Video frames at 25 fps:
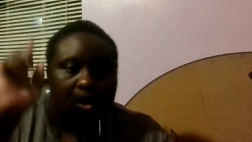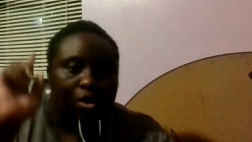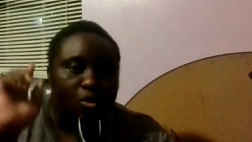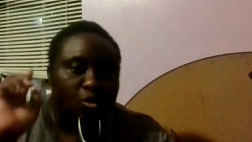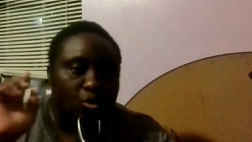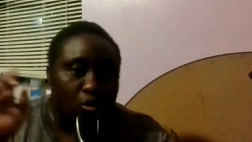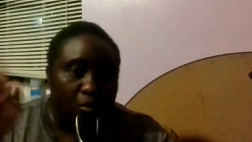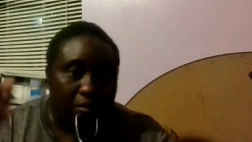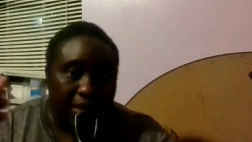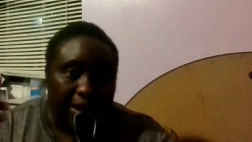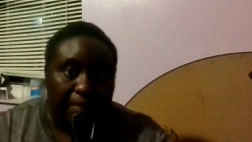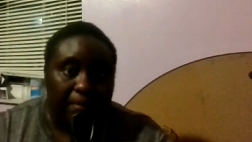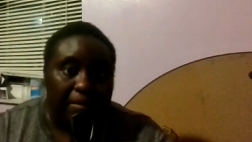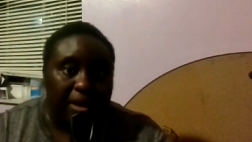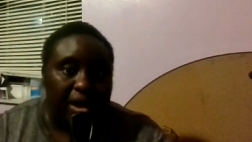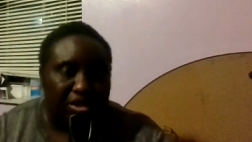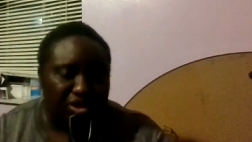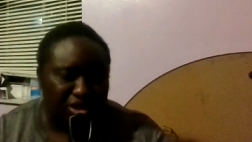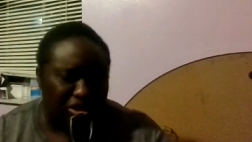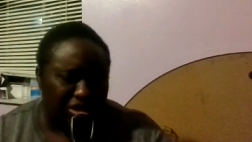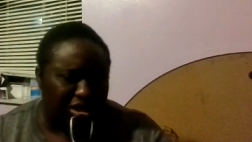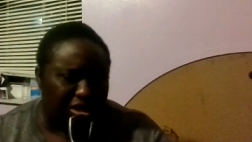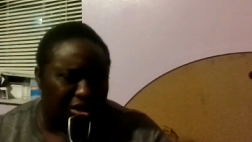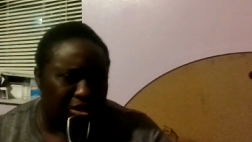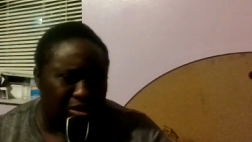who my
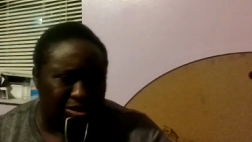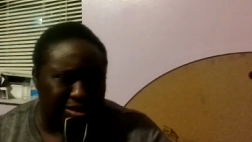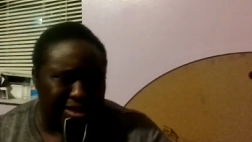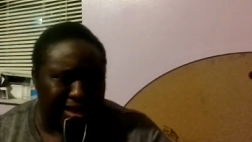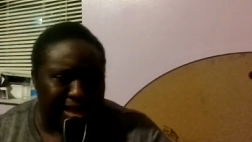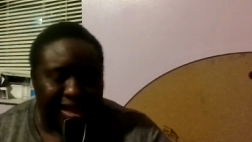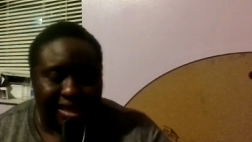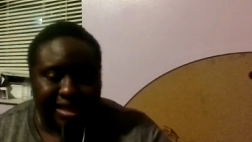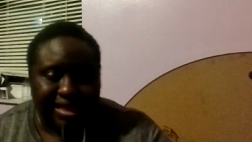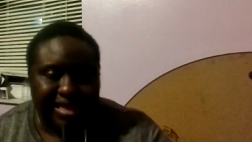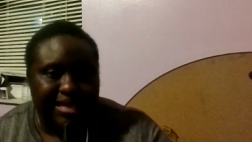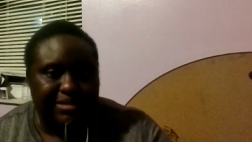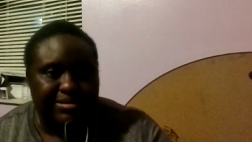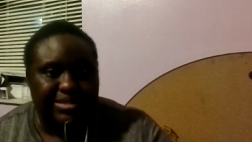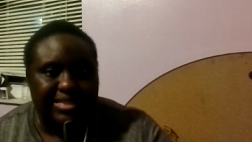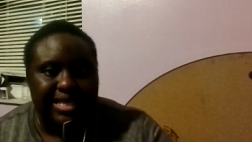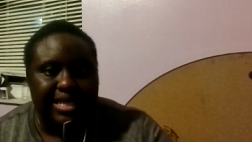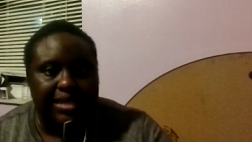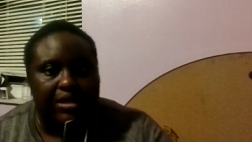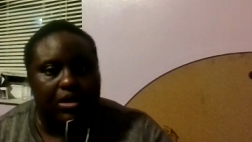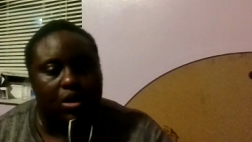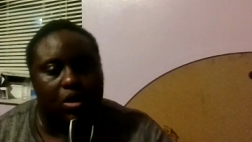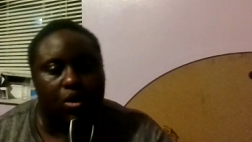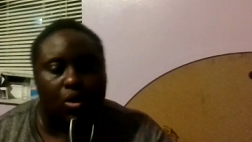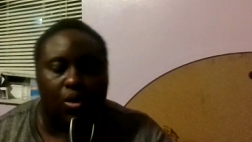mother knows keep
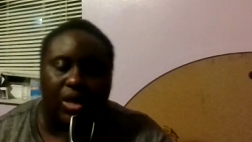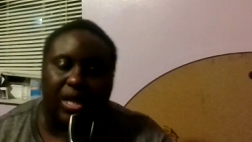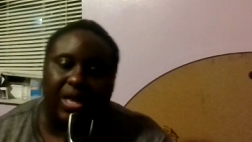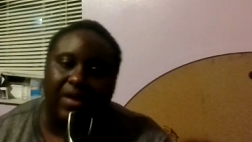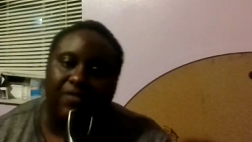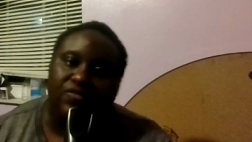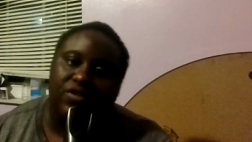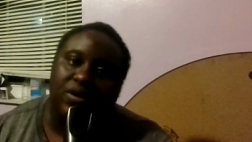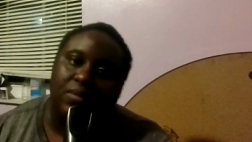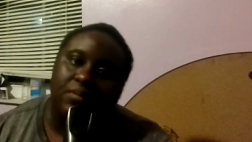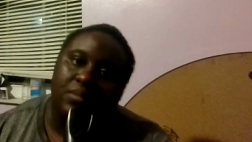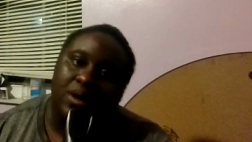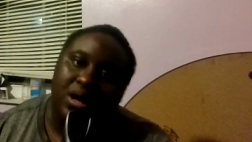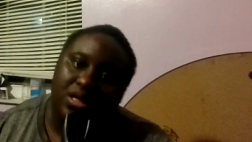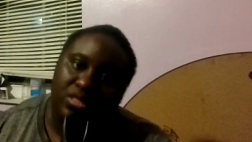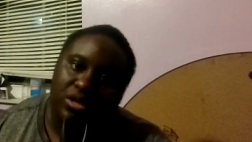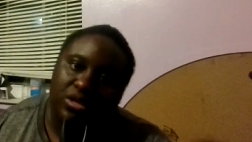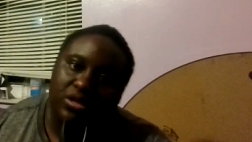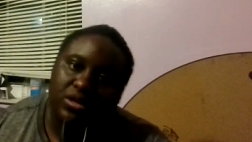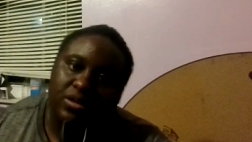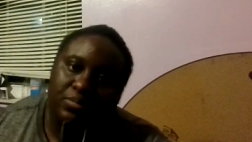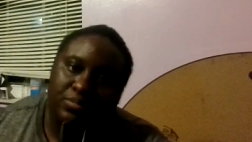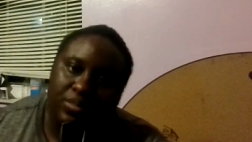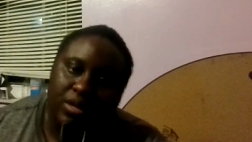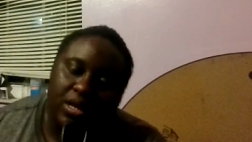saying, "Oh, give your mother
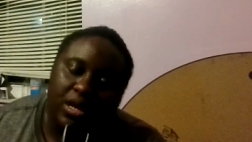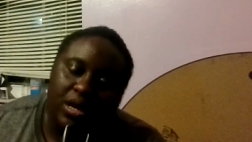the